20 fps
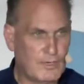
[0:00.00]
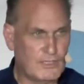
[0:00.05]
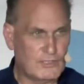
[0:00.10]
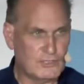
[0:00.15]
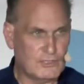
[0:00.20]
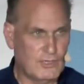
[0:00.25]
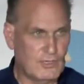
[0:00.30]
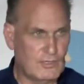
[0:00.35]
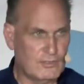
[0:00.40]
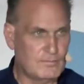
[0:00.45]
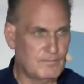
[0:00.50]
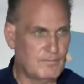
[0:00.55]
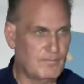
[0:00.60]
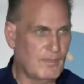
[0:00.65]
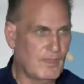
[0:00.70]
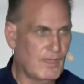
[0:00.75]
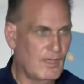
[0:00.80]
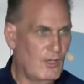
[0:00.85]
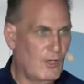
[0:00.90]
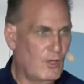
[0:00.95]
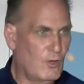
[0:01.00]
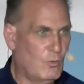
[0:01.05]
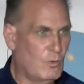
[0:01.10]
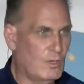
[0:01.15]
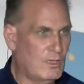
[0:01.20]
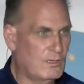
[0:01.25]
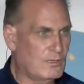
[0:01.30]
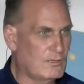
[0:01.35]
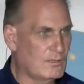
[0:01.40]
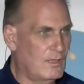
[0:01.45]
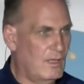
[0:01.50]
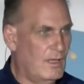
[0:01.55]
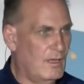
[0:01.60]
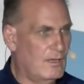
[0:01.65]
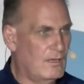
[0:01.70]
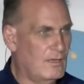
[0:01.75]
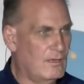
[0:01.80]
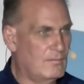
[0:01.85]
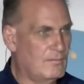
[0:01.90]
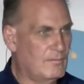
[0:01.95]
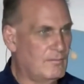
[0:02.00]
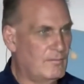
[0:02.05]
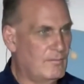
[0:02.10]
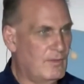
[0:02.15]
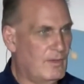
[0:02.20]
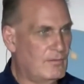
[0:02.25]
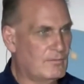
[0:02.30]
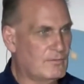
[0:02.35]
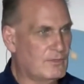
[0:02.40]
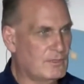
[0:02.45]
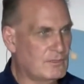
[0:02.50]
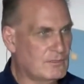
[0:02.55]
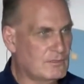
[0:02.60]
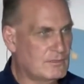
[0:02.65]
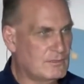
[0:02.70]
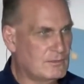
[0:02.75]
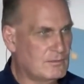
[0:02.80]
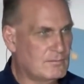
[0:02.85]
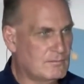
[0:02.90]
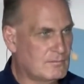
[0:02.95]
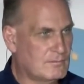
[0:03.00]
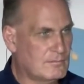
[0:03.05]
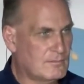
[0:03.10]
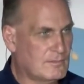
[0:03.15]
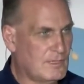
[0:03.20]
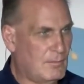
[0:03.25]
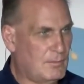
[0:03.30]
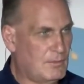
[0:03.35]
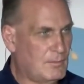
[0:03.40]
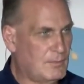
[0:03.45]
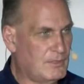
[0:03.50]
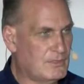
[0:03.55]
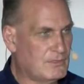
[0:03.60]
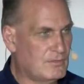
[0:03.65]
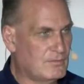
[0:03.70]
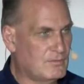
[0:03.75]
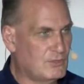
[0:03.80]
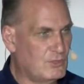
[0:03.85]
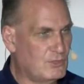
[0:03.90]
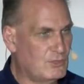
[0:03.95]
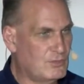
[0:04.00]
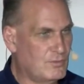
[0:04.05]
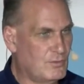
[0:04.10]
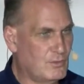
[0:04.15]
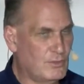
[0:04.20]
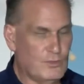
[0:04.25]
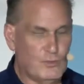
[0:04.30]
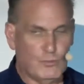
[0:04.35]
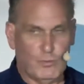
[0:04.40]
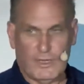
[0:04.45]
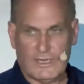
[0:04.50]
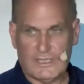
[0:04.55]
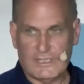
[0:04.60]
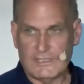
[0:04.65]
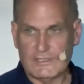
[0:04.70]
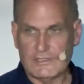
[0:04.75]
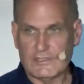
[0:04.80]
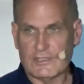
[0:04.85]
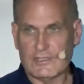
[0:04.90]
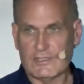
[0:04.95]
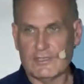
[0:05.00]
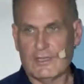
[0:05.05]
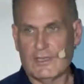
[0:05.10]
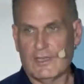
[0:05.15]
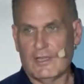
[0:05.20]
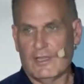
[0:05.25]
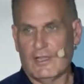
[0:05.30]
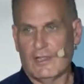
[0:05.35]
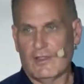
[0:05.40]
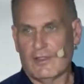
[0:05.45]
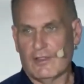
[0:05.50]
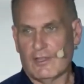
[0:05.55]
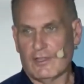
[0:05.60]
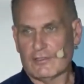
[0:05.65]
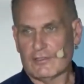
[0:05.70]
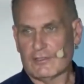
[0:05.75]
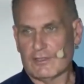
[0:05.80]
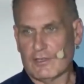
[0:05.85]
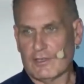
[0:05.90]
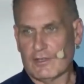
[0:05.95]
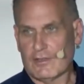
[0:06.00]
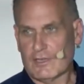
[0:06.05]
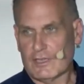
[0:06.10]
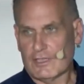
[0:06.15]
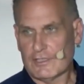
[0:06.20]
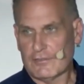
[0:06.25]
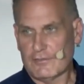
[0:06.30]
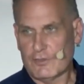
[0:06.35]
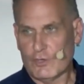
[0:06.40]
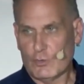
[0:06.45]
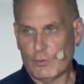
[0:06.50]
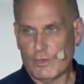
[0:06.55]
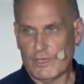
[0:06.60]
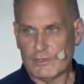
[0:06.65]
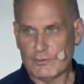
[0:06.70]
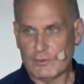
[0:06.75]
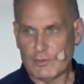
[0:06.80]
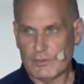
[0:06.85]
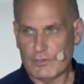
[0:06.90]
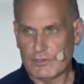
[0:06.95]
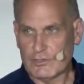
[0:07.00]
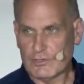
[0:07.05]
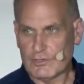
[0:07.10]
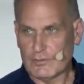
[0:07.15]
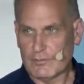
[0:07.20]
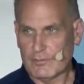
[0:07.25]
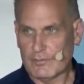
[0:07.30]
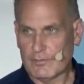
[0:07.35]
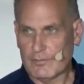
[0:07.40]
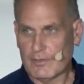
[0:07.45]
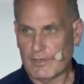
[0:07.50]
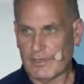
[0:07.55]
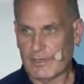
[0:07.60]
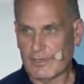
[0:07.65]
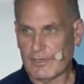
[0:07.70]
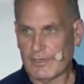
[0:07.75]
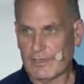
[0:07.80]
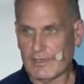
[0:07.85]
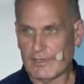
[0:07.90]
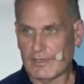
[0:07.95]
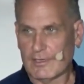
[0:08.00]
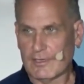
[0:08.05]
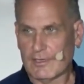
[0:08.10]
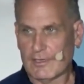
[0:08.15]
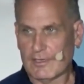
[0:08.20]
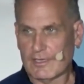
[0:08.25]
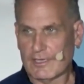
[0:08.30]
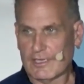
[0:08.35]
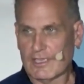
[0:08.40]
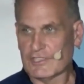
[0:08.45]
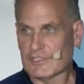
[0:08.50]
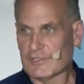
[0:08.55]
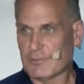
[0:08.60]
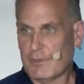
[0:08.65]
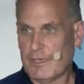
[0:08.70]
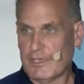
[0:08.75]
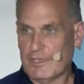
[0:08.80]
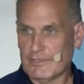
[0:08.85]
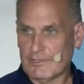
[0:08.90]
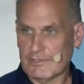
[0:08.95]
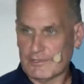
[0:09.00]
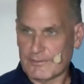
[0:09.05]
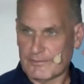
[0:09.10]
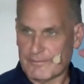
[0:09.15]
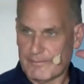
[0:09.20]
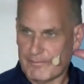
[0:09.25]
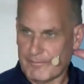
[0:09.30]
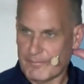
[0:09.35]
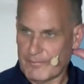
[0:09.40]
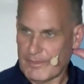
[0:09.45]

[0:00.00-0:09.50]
Praise God. Well, I've got a couple of bits of news for you. One is that the next few weeks we've got some guest speakers.